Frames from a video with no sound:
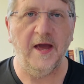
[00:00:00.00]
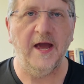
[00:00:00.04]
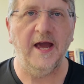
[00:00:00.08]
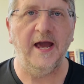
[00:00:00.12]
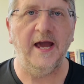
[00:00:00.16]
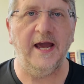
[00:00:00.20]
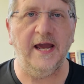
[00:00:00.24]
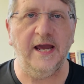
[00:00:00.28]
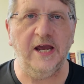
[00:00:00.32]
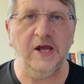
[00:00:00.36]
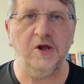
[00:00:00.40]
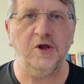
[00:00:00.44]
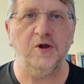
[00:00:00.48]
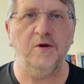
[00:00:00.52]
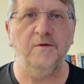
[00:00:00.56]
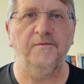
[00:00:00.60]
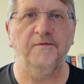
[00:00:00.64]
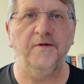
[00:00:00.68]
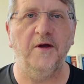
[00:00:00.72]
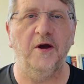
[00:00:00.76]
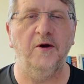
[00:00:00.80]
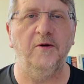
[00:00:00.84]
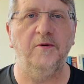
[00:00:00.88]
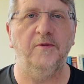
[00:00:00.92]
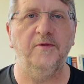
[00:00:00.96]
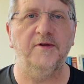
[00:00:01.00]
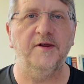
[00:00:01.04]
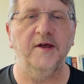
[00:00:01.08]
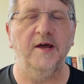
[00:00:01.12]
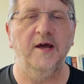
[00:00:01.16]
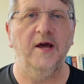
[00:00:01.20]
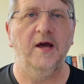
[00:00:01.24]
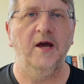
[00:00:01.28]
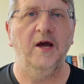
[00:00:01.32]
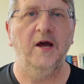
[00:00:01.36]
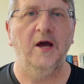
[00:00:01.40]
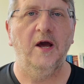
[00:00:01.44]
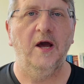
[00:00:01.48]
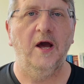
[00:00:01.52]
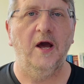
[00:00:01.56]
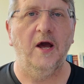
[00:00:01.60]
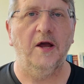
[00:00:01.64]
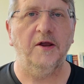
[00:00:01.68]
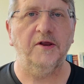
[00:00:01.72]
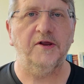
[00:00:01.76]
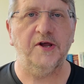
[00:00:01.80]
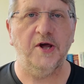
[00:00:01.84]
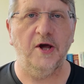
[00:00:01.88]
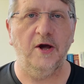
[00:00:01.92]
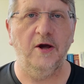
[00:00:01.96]
Each of those
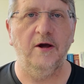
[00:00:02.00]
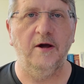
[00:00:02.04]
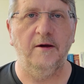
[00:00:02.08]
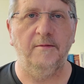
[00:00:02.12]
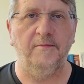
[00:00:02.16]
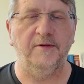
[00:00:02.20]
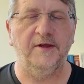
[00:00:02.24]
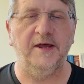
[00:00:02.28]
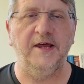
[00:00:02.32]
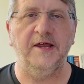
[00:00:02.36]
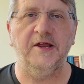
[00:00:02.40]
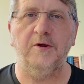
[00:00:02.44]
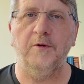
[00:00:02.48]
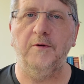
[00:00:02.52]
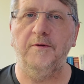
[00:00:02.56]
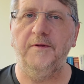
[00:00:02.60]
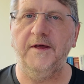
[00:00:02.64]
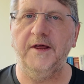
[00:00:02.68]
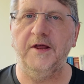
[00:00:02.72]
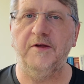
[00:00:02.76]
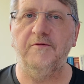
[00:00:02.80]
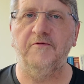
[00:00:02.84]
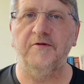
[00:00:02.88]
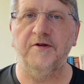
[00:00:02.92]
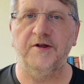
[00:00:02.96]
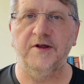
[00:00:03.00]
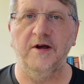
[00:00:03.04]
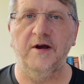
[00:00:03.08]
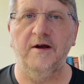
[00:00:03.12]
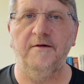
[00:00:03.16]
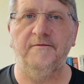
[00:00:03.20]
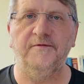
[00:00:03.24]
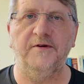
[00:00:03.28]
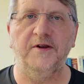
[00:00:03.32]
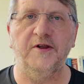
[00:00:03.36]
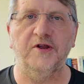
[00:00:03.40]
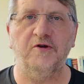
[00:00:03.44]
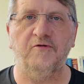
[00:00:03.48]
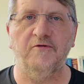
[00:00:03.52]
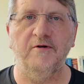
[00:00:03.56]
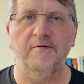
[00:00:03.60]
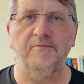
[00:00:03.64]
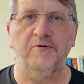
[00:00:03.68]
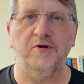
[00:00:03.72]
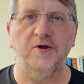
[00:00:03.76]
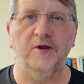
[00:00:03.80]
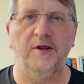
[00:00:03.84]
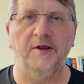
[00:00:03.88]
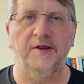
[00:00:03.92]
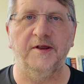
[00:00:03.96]
terms, each of these reserved
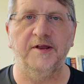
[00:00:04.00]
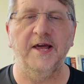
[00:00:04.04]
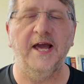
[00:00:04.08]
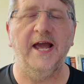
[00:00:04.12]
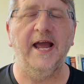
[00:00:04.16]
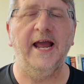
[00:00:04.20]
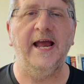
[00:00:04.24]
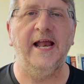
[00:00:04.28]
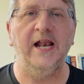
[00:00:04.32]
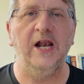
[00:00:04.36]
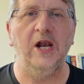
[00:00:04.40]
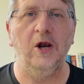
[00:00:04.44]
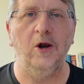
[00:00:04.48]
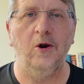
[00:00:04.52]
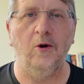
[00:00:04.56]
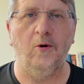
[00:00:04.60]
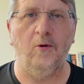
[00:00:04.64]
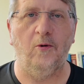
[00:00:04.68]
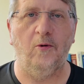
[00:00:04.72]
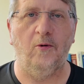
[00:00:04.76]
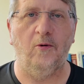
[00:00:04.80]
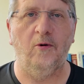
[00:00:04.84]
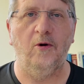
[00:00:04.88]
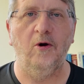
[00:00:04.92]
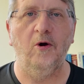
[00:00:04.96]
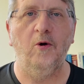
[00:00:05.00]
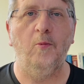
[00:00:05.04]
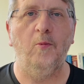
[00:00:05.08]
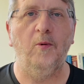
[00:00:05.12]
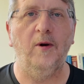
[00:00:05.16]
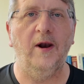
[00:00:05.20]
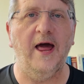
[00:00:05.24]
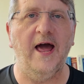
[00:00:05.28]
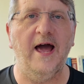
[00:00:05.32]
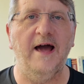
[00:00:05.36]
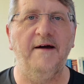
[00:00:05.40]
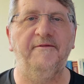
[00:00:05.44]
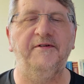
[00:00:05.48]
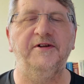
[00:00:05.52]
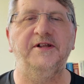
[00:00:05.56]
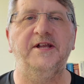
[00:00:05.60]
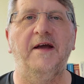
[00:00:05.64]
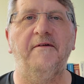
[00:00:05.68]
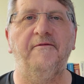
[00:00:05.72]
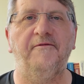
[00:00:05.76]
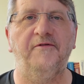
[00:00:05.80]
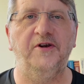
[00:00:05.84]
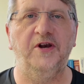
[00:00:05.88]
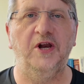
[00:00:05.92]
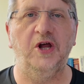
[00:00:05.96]
descriptions in law will have a
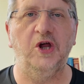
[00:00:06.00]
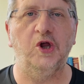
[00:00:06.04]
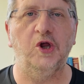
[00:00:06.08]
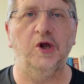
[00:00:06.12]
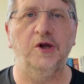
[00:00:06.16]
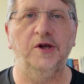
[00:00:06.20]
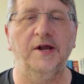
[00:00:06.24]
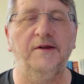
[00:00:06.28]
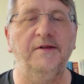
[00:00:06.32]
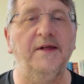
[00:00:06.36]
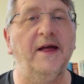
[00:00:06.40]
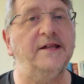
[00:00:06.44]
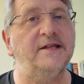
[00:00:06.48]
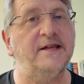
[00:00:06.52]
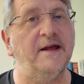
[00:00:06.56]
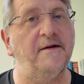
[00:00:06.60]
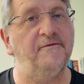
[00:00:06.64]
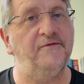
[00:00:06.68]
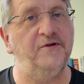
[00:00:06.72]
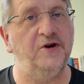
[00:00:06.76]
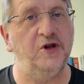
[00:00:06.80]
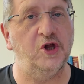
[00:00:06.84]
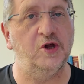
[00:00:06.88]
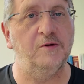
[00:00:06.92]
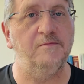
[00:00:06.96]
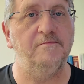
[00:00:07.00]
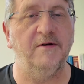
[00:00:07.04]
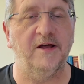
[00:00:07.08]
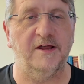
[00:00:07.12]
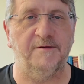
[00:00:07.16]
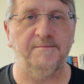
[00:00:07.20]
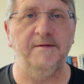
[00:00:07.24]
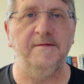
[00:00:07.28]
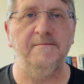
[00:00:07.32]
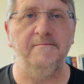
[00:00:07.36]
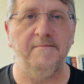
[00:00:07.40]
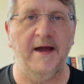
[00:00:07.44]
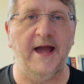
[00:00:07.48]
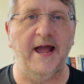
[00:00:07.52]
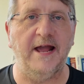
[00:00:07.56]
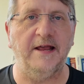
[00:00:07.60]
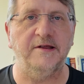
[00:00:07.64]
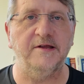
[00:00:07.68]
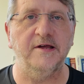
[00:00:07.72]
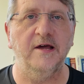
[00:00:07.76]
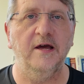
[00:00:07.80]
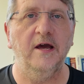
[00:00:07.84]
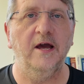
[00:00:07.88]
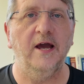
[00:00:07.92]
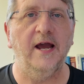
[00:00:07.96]
definition, and that definition must be
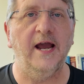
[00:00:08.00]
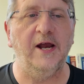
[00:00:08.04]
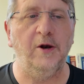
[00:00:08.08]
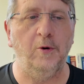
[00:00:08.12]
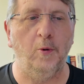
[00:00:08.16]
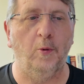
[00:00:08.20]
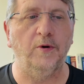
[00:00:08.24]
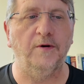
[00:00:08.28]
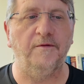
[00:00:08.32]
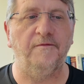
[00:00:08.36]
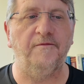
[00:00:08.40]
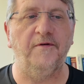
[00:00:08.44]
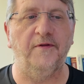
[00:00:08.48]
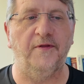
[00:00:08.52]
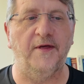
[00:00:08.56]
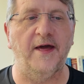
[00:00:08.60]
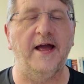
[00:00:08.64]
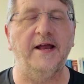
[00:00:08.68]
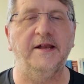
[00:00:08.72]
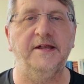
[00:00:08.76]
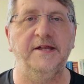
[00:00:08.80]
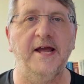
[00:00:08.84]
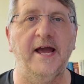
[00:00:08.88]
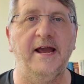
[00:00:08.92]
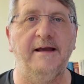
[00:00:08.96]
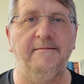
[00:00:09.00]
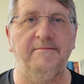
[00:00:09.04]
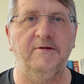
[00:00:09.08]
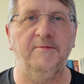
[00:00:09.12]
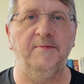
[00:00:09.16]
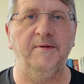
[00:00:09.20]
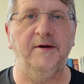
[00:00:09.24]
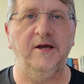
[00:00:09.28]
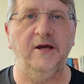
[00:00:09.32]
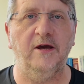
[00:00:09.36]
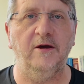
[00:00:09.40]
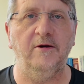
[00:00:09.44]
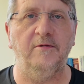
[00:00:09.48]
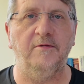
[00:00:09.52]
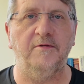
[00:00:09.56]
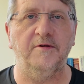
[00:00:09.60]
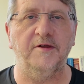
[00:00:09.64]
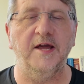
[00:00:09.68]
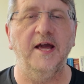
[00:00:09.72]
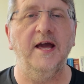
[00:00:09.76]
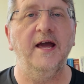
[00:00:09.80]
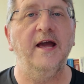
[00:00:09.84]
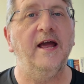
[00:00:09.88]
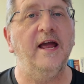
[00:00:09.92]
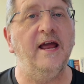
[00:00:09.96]
met in order for that name to be used.
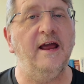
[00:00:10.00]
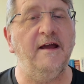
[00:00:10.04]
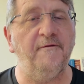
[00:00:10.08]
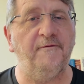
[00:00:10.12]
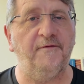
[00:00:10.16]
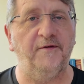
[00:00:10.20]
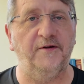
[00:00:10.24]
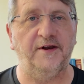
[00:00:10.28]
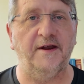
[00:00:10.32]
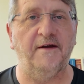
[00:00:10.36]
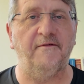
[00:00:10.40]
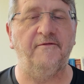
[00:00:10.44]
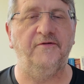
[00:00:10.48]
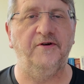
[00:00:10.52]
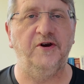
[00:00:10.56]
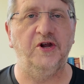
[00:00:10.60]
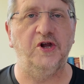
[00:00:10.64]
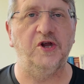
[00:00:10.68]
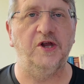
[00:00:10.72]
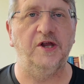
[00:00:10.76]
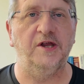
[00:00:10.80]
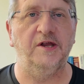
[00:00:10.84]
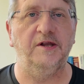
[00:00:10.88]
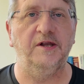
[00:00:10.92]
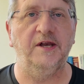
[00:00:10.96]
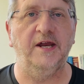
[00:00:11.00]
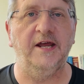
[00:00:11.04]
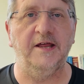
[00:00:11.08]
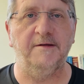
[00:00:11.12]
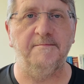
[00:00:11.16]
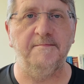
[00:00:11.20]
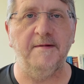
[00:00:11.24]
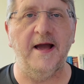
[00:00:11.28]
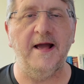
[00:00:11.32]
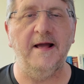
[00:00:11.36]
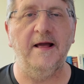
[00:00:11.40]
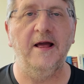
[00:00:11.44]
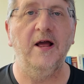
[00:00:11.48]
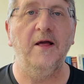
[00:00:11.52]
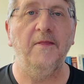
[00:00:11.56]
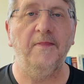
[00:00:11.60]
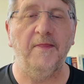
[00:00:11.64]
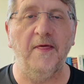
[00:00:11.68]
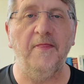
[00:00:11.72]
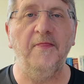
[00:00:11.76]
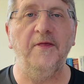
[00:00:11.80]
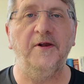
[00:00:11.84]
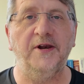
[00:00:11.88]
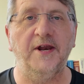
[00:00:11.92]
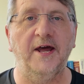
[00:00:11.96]
If the definition is met,
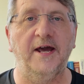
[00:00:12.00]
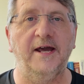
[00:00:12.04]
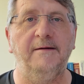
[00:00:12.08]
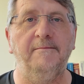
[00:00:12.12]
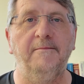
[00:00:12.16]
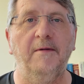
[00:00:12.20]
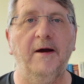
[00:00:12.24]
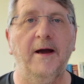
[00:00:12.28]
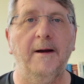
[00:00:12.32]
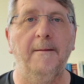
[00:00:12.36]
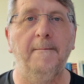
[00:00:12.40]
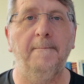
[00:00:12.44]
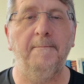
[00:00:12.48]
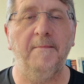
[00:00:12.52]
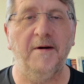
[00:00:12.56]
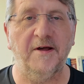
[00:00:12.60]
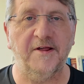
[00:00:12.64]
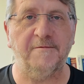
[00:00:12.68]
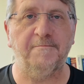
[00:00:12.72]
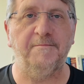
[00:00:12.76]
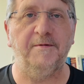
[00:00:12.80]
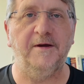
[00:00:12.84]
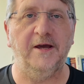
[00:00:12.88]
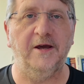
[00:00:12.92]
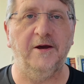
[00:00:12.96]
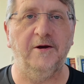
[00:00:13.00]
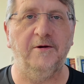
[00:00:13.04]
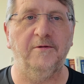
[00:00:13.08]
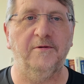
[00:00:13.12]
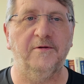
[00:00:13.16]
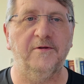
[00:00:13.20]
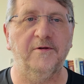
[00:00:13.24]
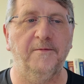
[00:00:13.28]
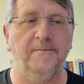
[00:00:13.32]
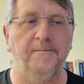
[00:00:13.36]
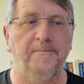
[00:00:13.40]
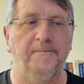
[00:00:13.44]
then the name must be used.